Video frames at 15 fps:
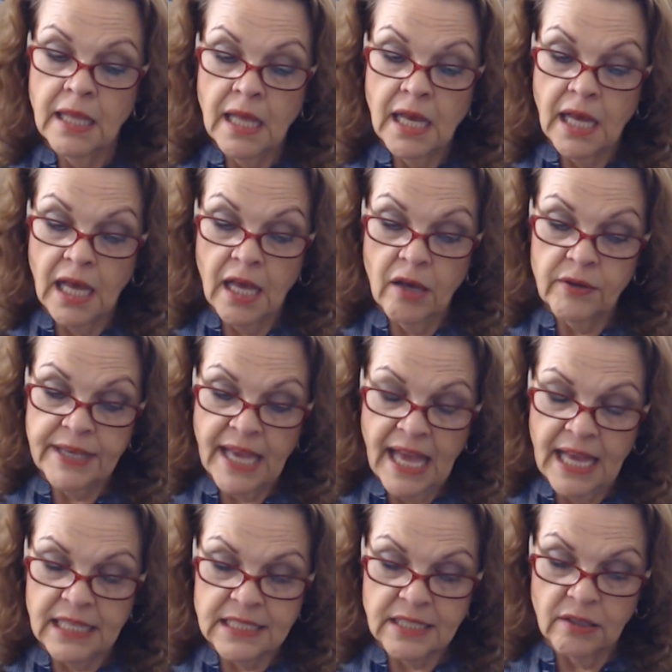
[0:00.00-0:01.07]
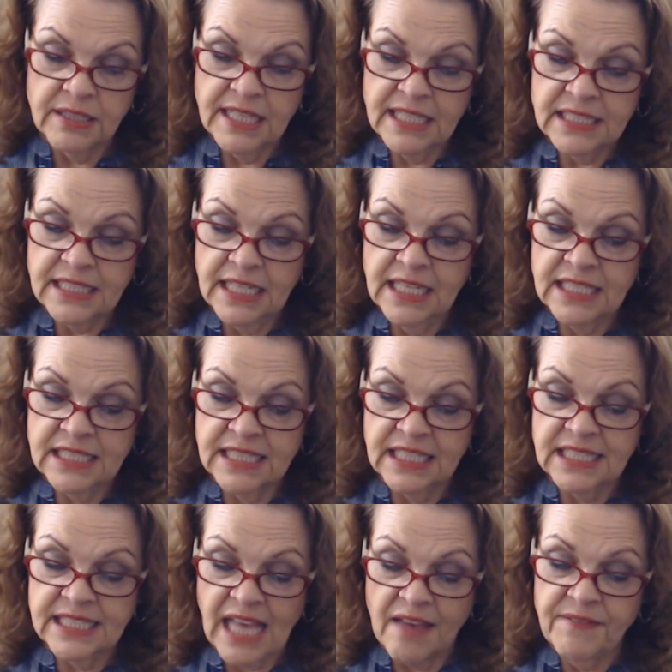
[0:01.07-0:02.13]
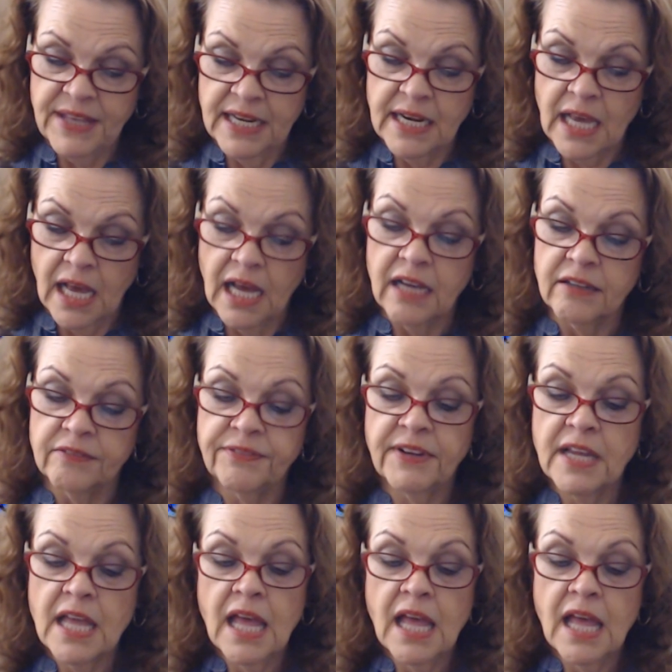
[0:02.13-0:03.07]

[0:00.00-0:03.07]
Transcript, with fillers: Okay, so this is the seven of